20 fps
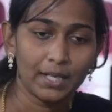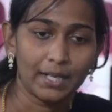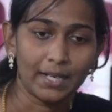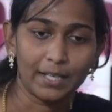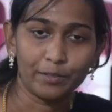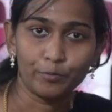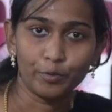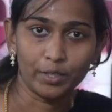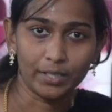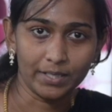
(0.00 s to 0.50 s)

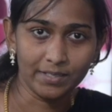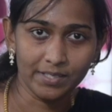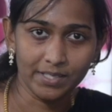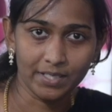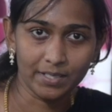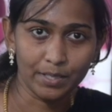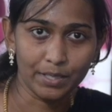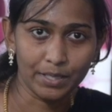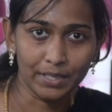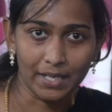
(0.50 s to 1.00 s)
Like for
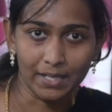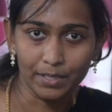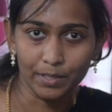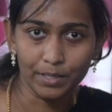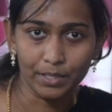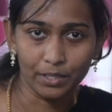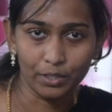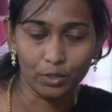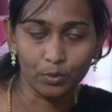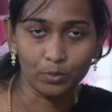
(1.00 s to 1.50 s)
instance, there
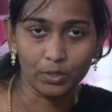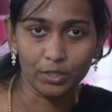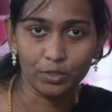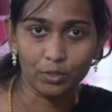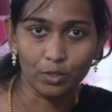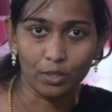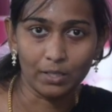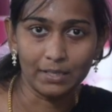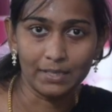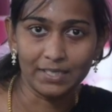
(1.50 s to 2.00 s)
is a unit
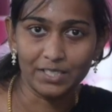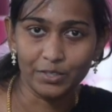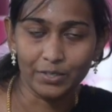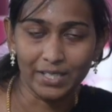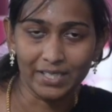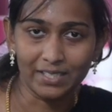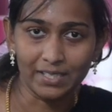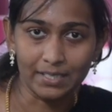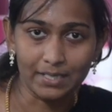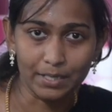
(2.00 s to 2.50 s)
called
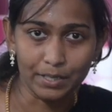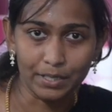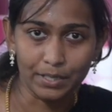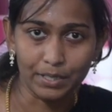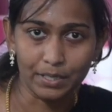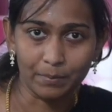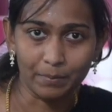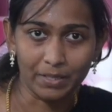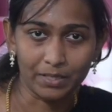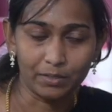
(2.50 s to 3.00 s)
literary
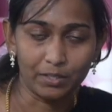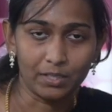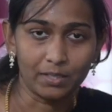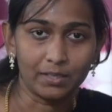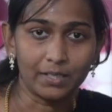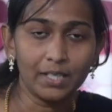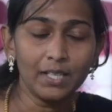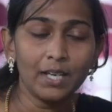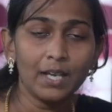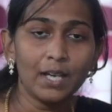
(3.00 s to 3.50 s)
criticism and
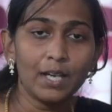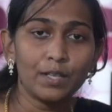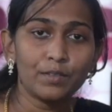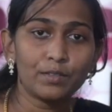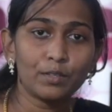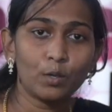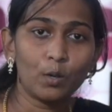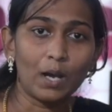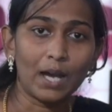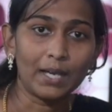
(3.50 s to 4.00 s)
theory,
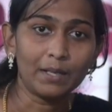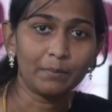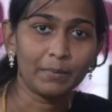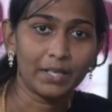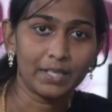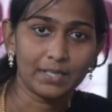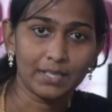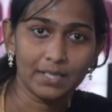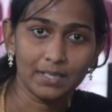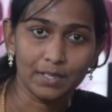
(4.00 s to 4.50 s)
so I
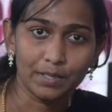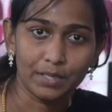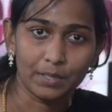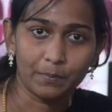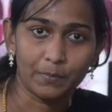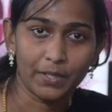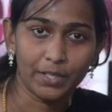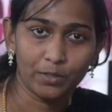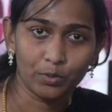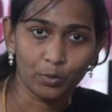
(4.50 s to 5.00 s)
maintained a
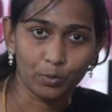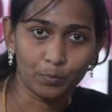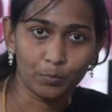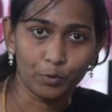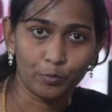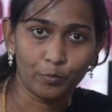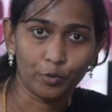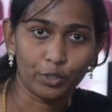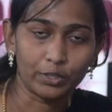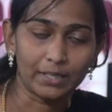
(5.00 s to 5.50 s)
separate
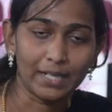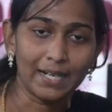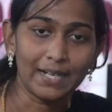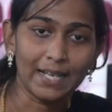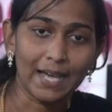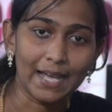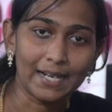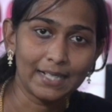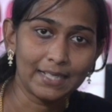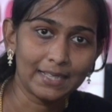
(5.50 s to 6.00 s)
notebook for that,
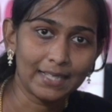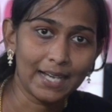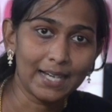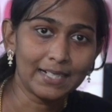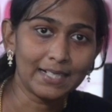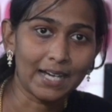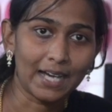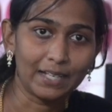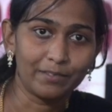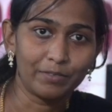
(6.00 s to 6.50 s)
and in
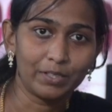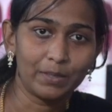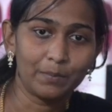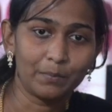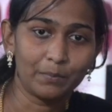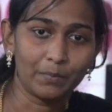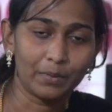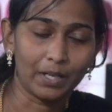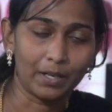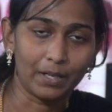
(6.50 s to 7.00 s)
that I
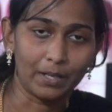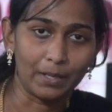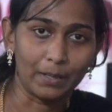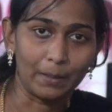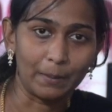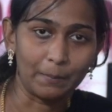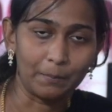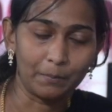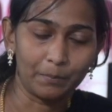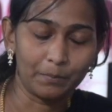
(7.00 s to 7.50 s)

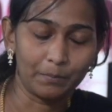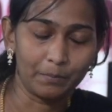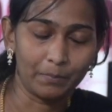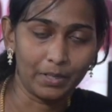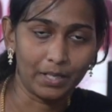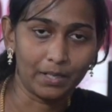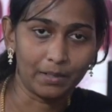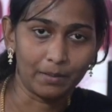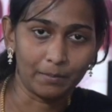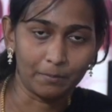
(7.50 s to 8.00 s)

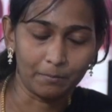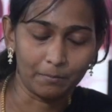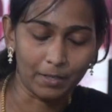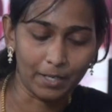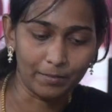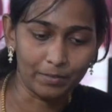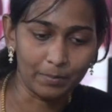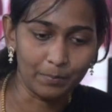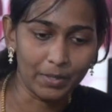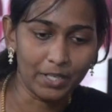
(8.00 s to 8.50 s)

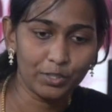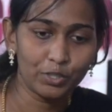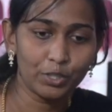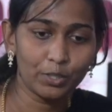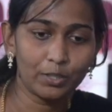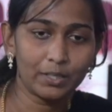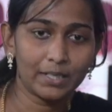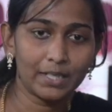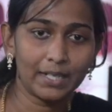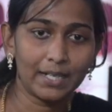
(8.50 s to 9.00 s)
will make
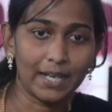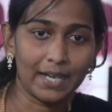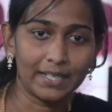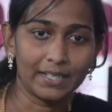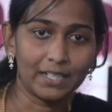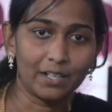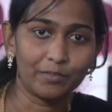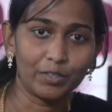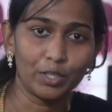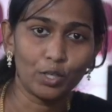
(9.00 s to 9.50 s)
sure that I
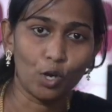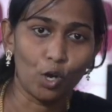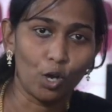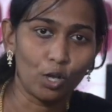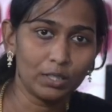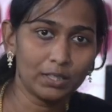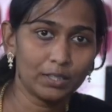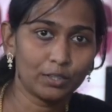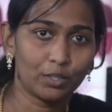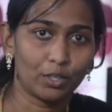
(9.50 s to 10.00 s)
covered
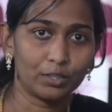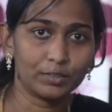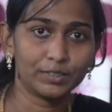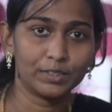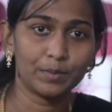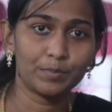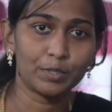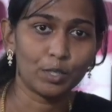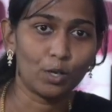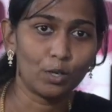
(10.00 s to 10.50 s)
all the
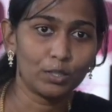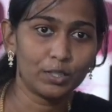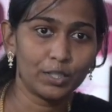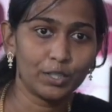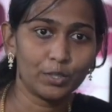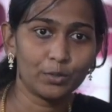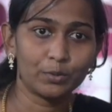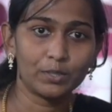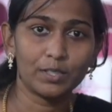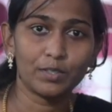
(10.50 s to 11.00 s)
concepts, all the
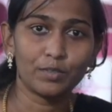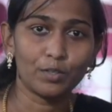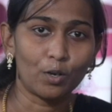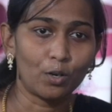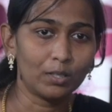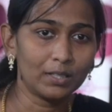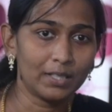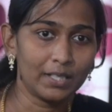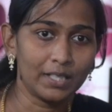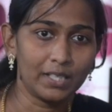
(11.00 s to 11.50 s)
units,
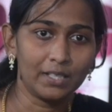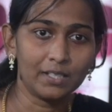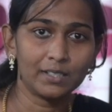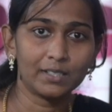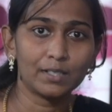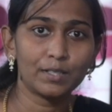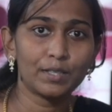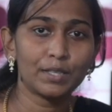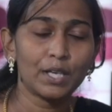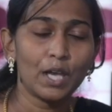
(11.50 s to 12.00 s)
all the
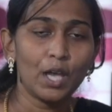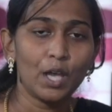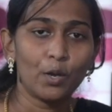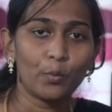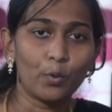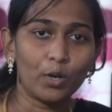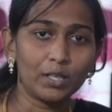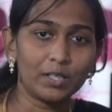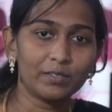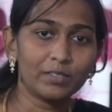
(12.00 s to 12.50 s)
years,
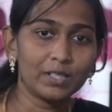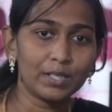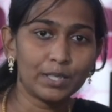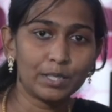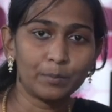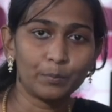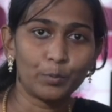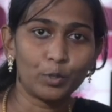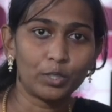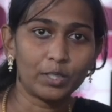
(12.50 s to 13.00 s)
whatever is
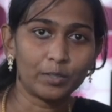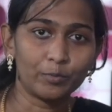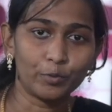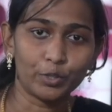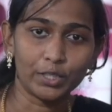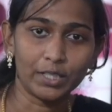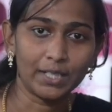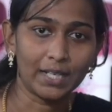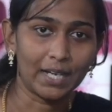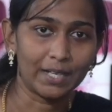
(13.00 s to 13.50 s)
important for
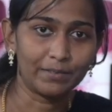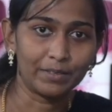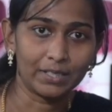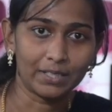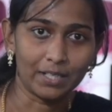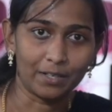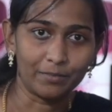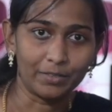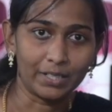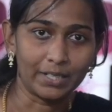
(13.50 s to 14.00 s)
that, I will
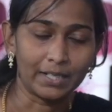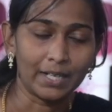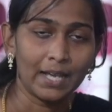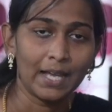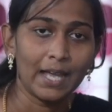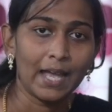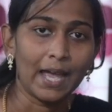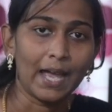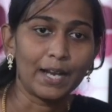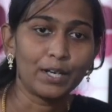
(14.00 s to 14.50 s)
cover it.
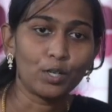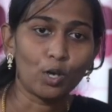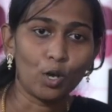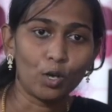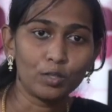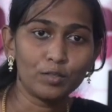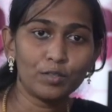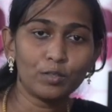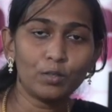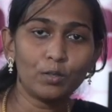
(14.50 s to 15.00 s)
And
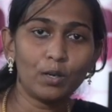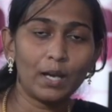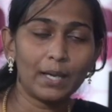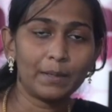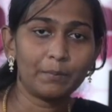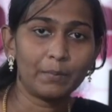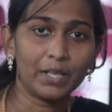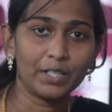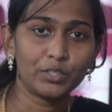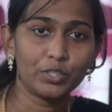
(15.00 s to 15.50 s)
also I
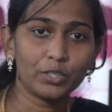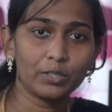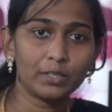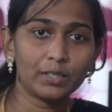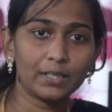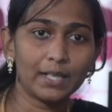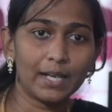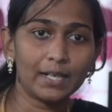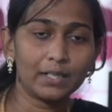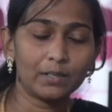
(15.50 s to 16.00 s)
made sure
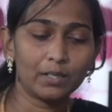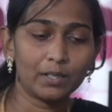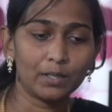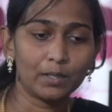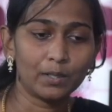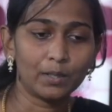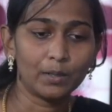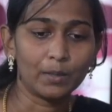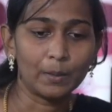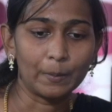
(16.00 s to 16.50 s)
that
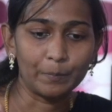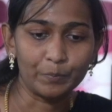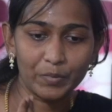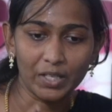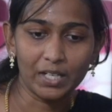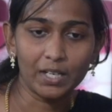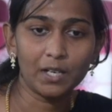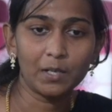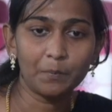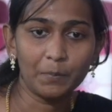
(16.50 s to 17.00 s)

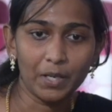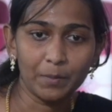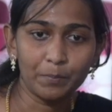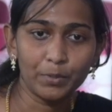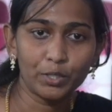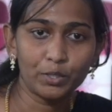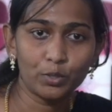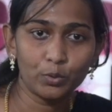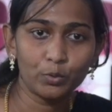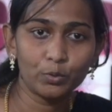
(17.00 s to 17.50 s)
in our
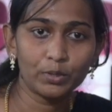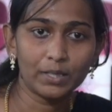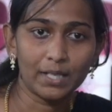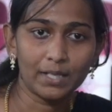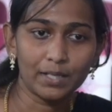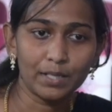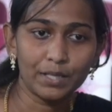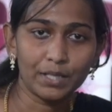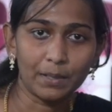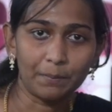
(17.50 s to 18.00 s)
paper 2,
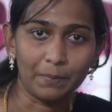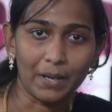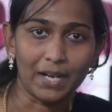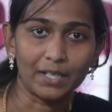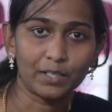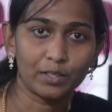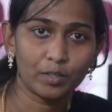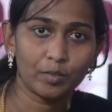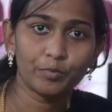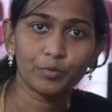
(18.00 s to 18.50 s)
there is a
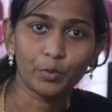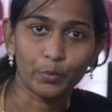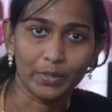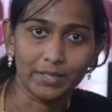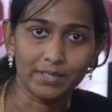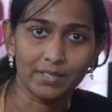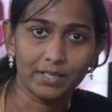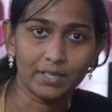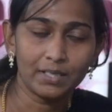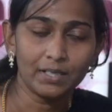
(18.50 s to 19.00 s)
pattern of
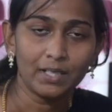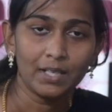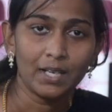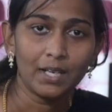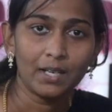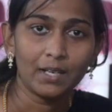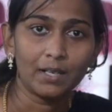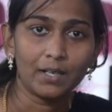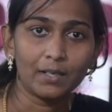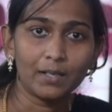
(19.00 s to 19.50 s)
question
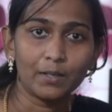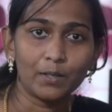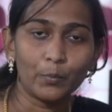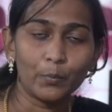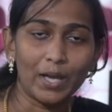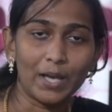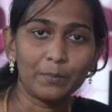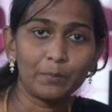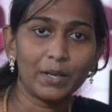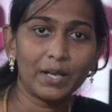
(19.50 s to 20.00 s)

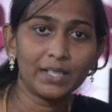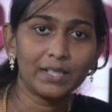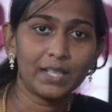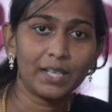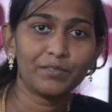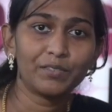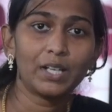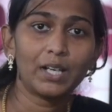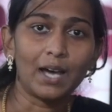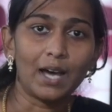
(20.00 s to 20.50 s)
whereby
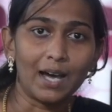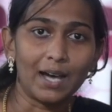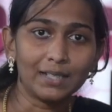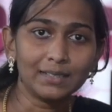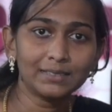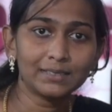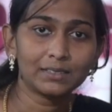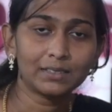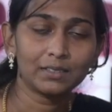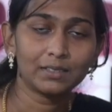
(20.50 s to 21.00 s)
they will
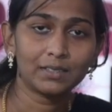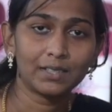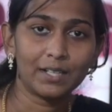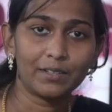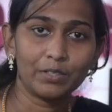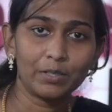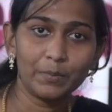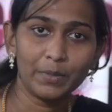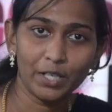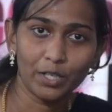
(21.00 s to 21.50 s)
ask, there
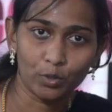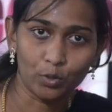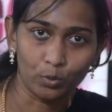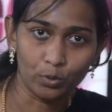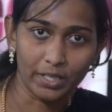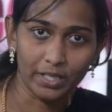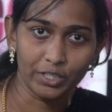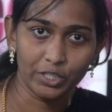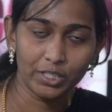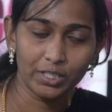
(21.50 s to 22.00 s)
will be a
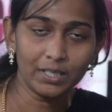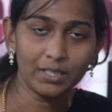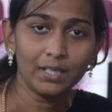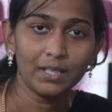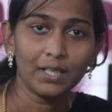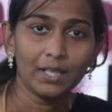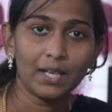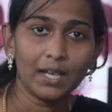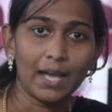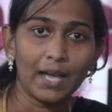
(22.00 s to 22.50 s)
quotation,
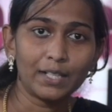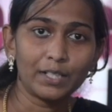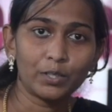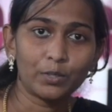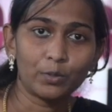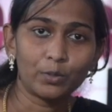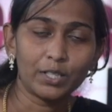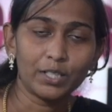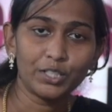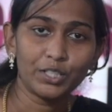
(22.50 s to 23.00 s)
and the
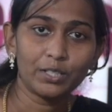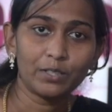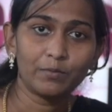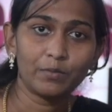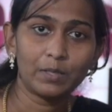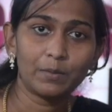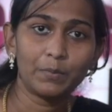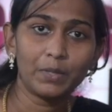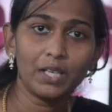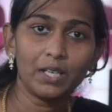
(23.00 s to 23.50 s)
quotation
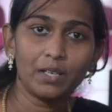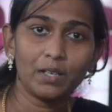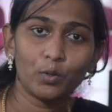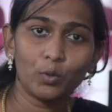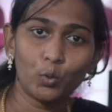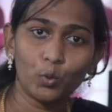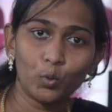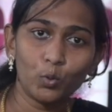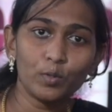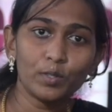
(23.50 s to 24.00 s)
will be
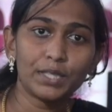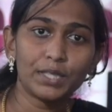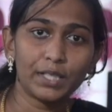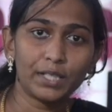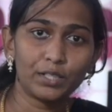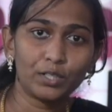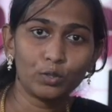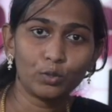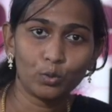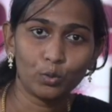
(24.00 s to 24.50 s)
who
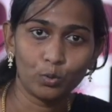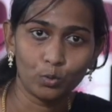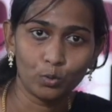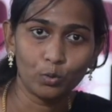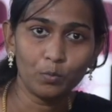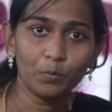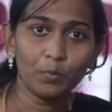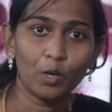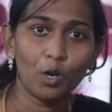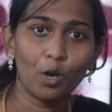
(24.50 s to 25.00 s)
said to
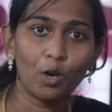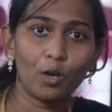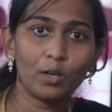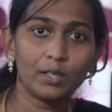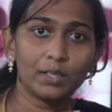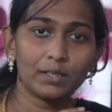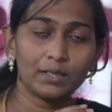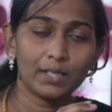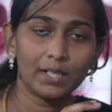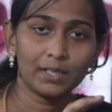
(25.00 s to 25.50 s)
whom,
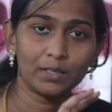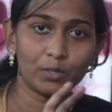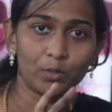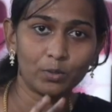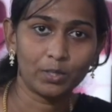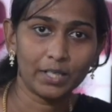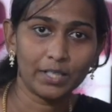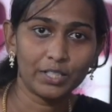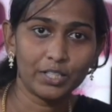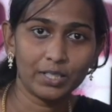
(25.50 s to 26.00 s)
or that
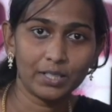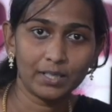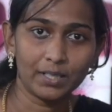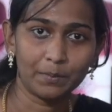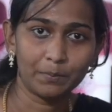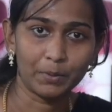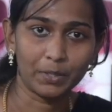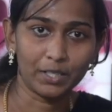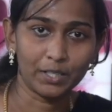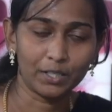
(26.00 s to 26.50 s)
quotation,
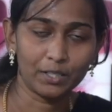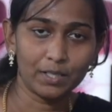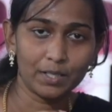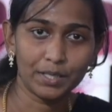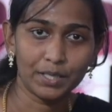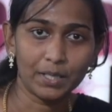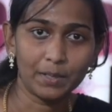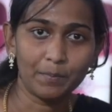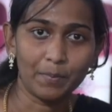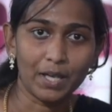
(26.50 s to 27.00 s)
that particular
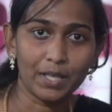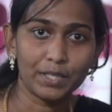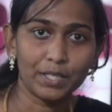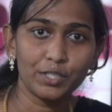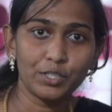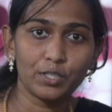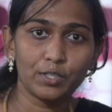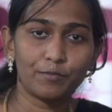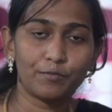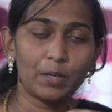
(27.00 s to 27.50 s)
said
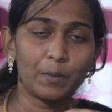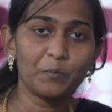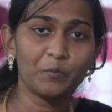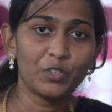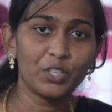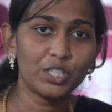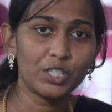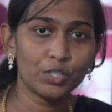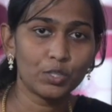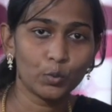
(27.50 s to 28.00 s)
passage is from
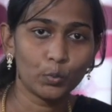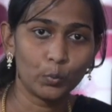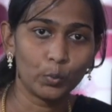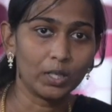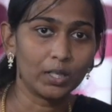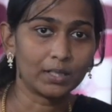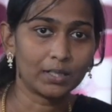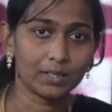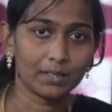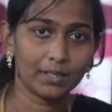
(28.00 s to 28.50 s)
which
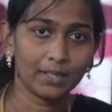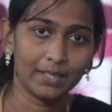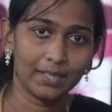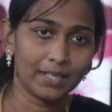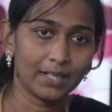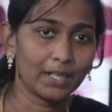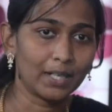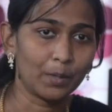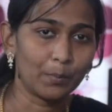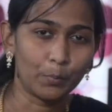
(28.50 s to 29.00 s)
work,
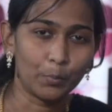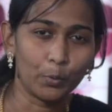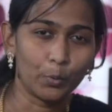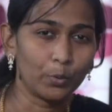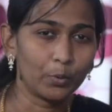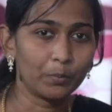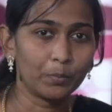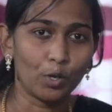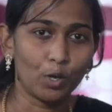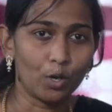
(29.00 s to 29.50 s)
either a
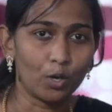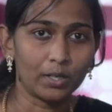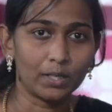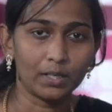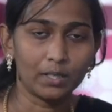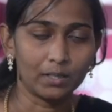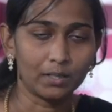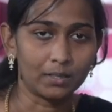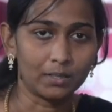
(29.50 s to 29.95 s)
poem or